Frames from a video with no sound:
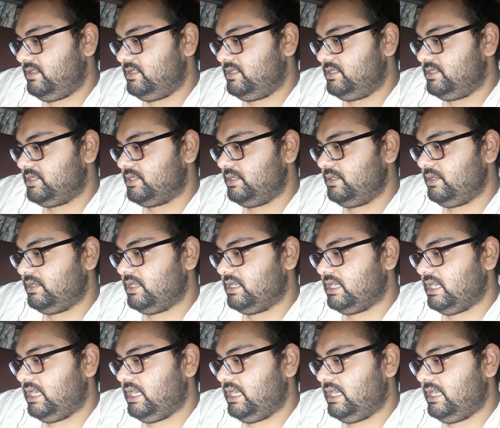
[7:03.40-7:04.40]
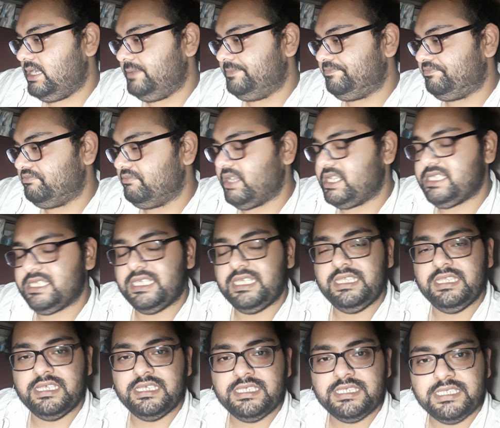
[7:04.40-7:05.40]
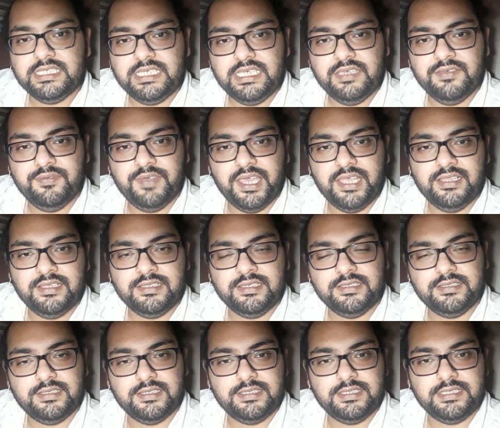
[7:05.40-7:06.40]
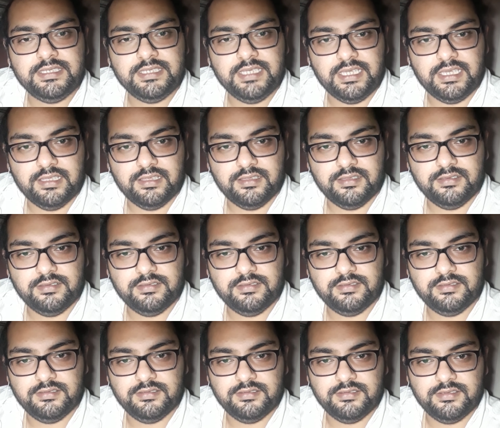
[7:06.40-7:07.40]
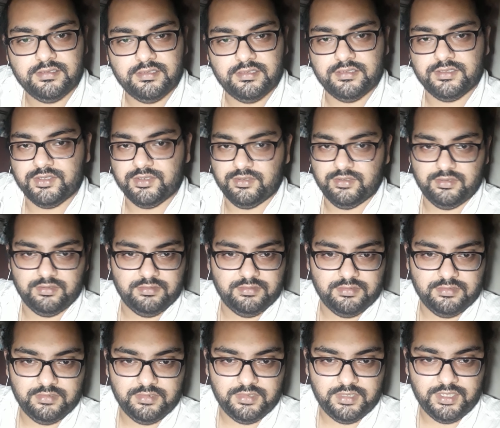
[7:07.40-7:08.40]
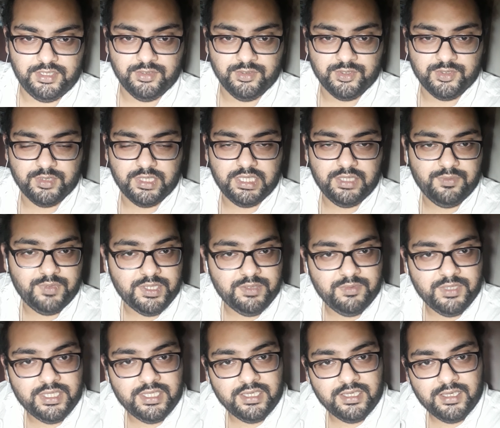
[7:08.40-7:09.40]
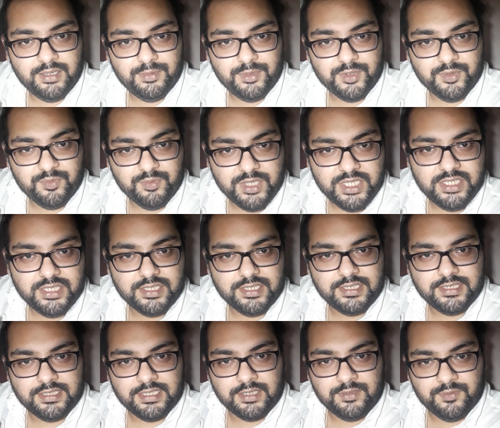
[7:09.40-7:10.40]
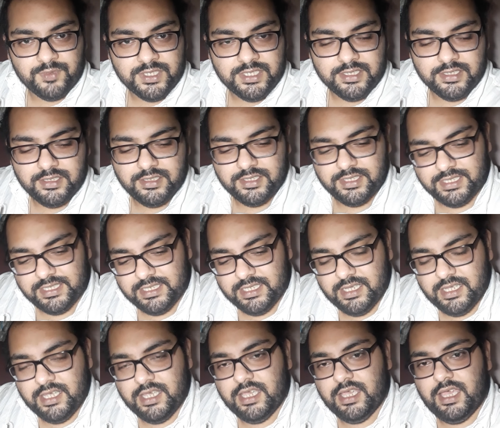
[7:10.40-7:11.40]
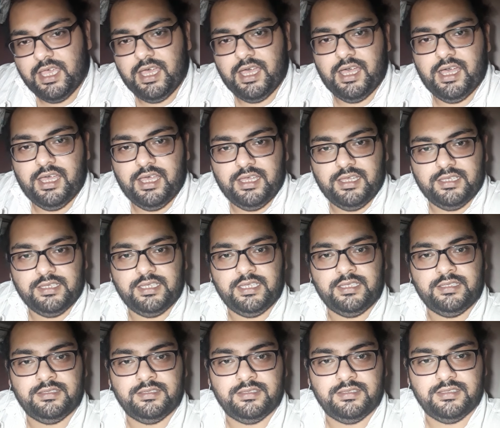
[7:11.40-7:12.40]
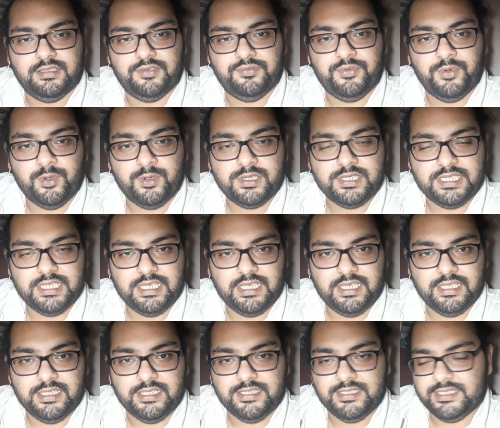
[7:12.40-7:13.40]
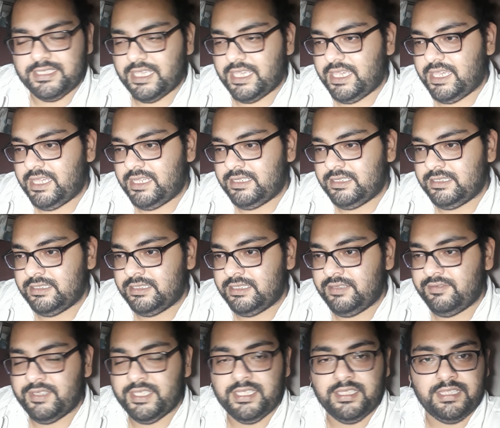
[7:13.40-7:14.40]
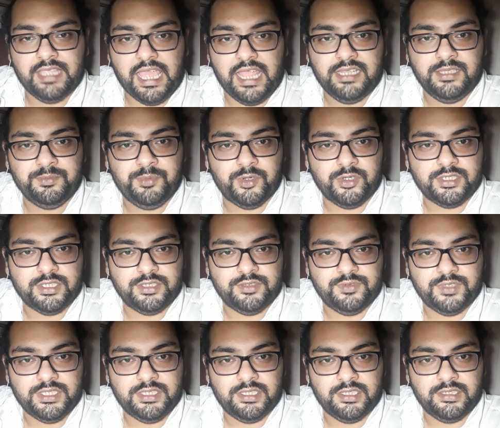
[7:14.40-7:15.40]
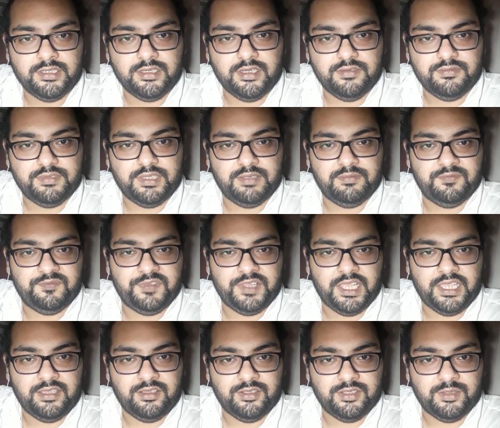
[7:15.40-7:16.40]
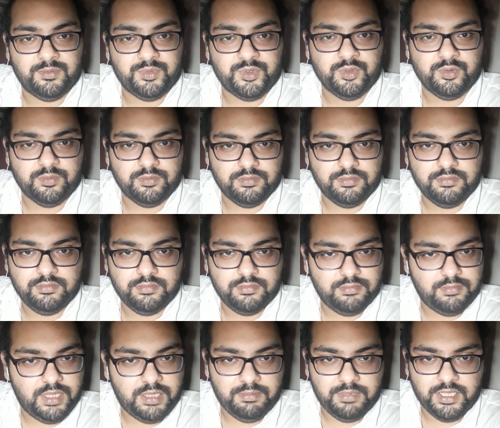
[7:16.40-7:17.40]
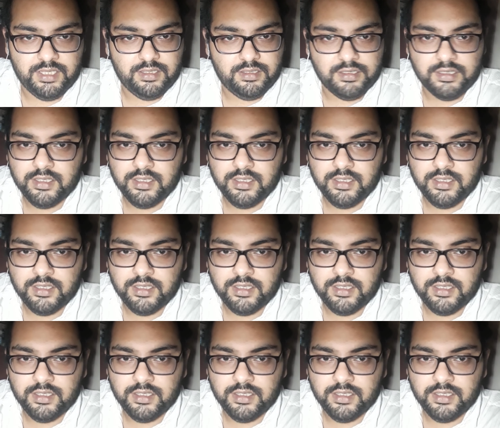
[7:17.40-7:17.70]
So look, but in a sea while thither sail. So usually when we think about witches and wizards, in the folk tales and even in Harry Potter, we think of them flying on a broom, maybe